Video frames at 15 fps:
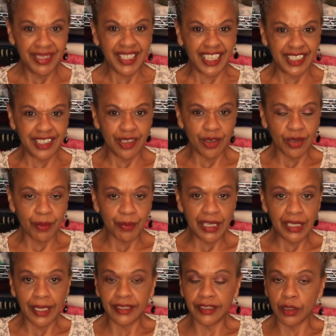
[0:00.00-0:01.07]
Like, you know what I mean?
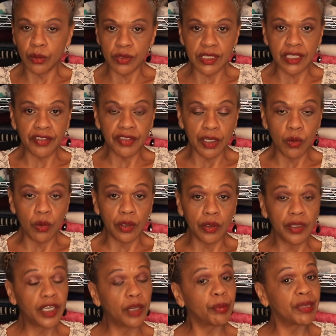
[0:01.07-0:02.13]
Like there was nothing going
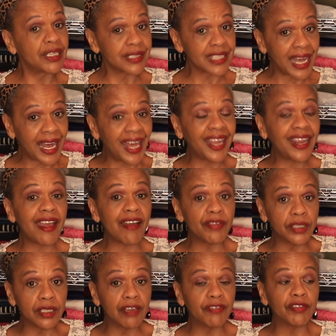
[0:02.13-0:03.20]
on here because I have
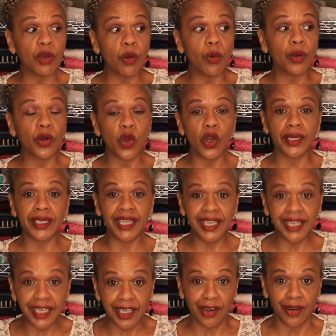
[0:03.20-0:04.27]
enough going on
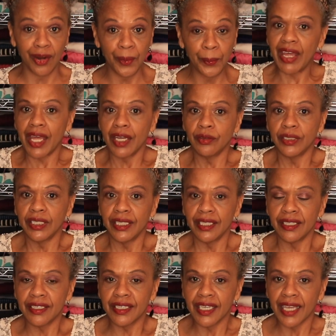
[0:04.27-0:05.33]
here that I don't need
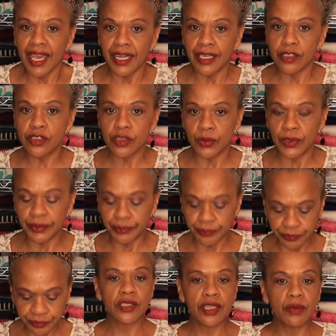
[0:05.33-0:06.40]
anything added to it.
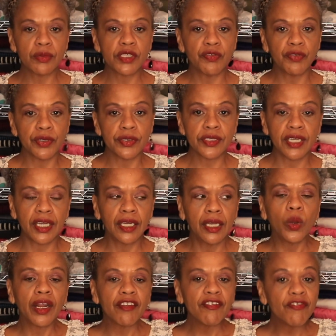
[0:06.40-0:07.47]
So that was the first thing.
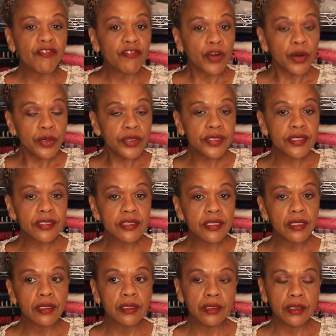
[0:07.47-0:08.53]
When I first
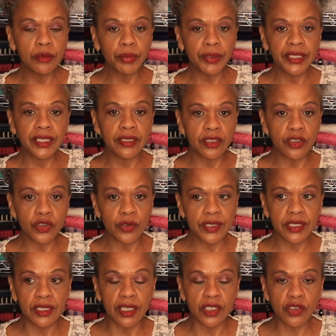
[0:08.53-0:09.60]
completed the
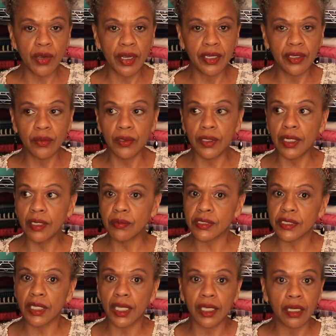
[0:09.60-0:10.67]
dress and I tried it on, I was
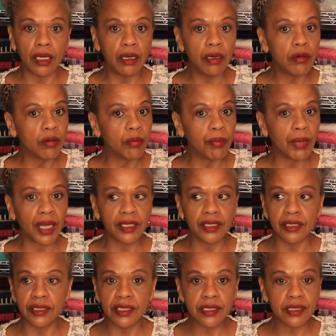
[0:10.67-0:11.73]
like, oh my
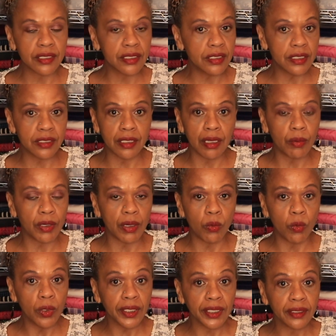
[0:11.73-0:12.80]
goodness, this is not what I
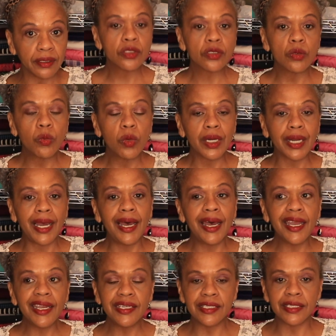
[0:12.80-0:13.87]
wanted. So what
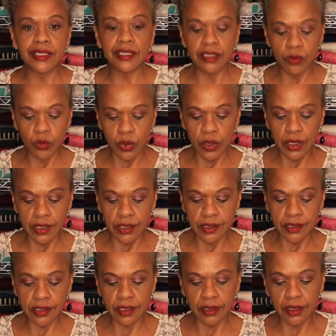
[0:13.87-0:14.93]
I did
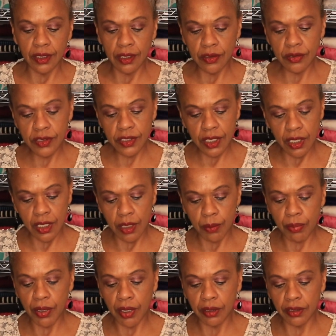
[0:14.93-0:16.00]
was, there's a
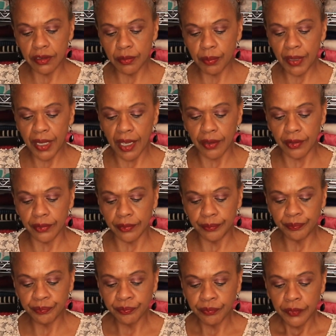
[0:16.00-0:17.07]
part of the pattern
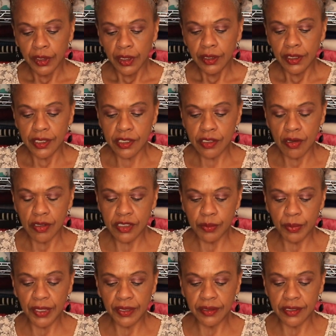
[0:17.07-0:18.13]
that talks
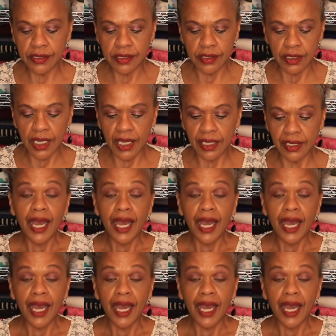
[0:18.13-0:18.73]
about this knot.